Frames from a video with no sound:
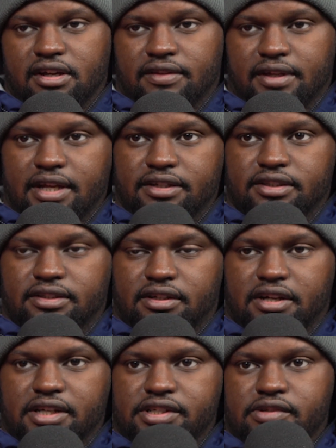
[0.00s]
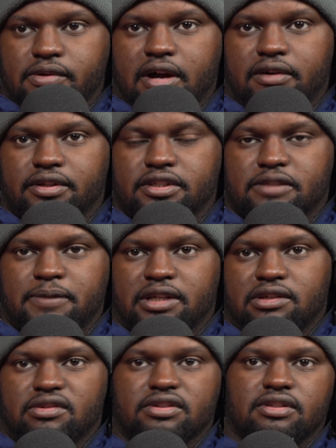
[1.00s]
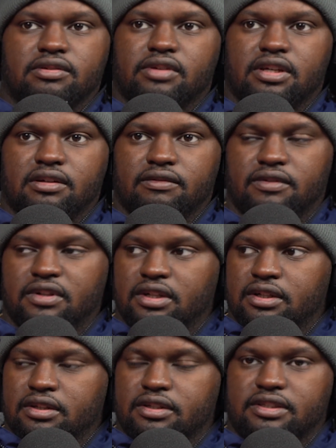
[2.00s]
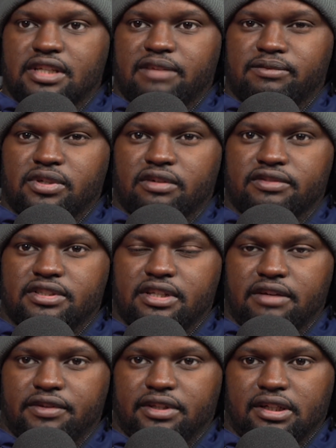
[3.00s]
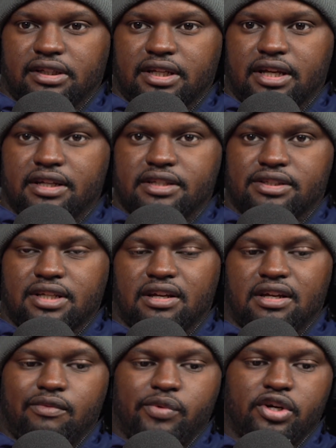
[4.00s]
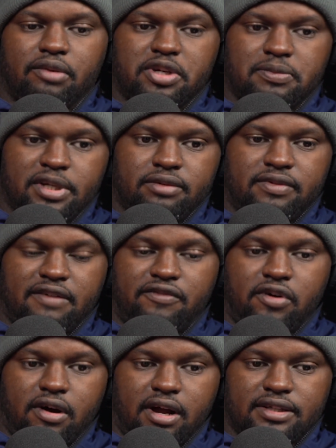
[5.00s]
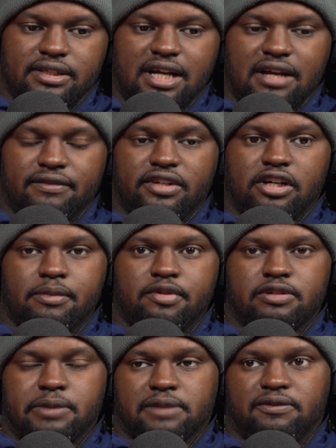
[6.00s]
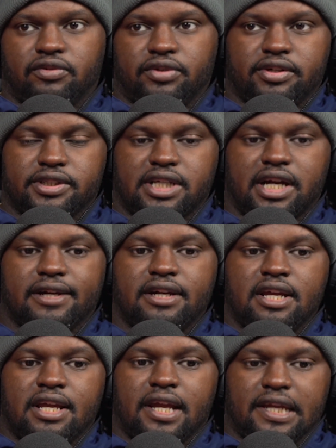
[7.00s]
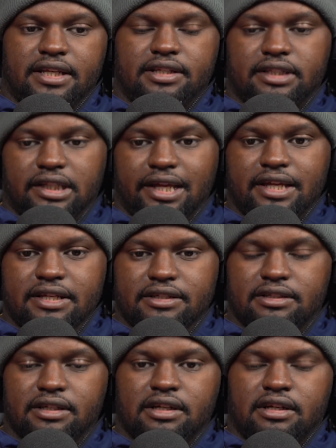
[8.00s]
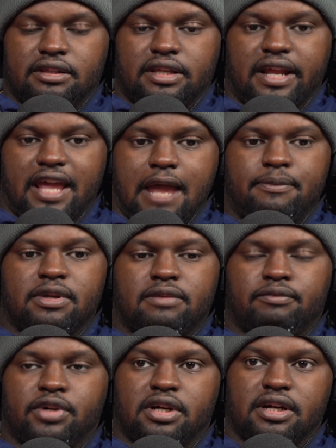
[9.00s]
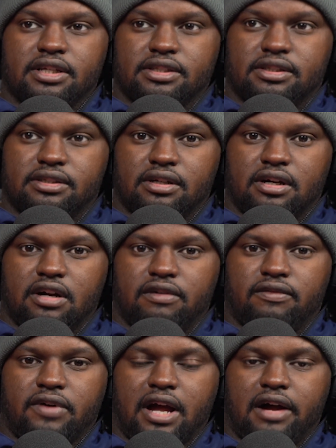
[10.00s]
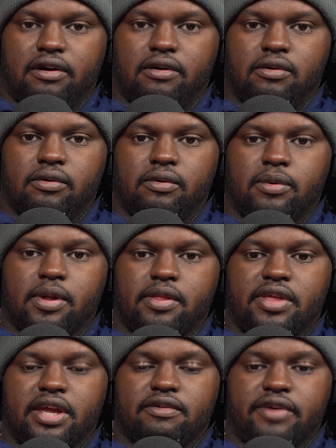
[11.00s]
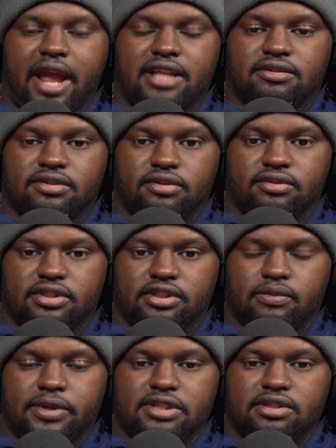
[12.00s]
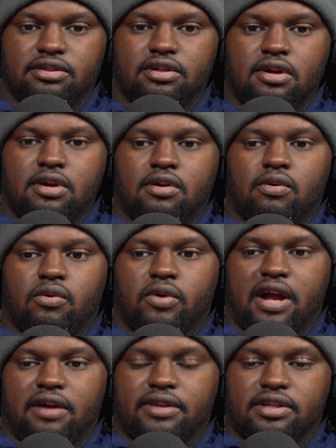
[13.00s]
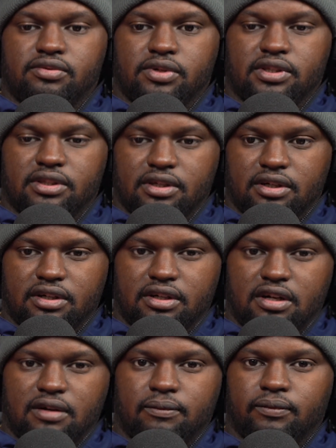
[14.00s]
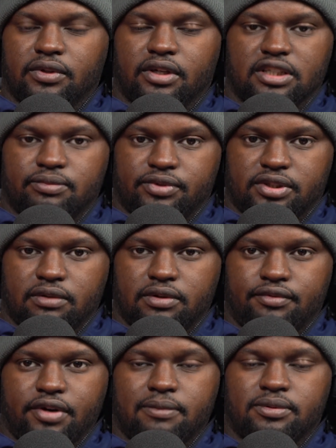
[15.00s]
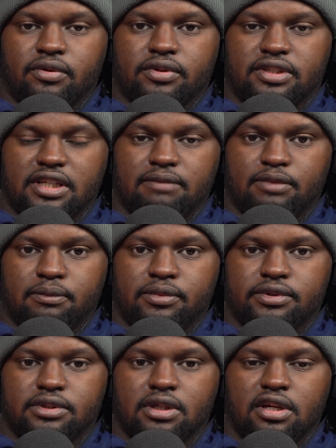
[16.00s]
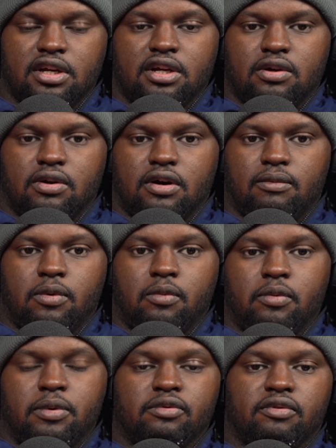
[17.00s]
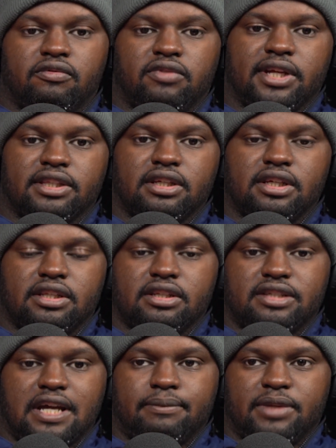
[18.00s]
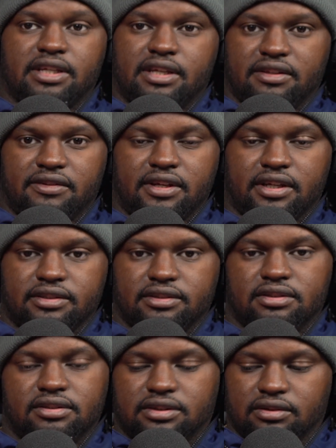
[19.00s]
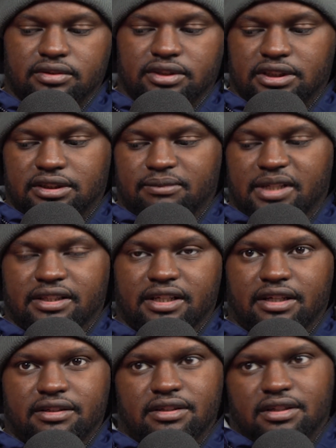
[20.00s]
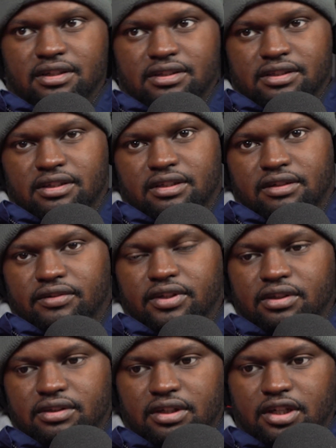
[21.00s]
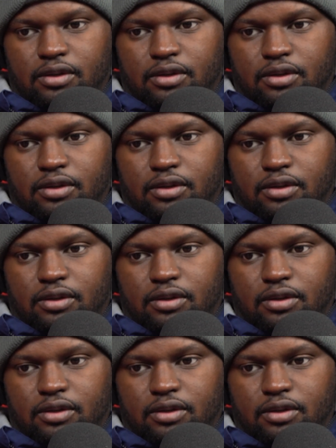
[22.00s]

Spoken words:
They can't just cuss you out and expect you to still give the same service and everything like that. It's just that if we're going to respect them for our side, they're going to be respectful on their side. And any delays that happen because of how they react to a certain situation or how they treat the customer service reps or the team members will be reflected in the time they get things. So just something like that. on there.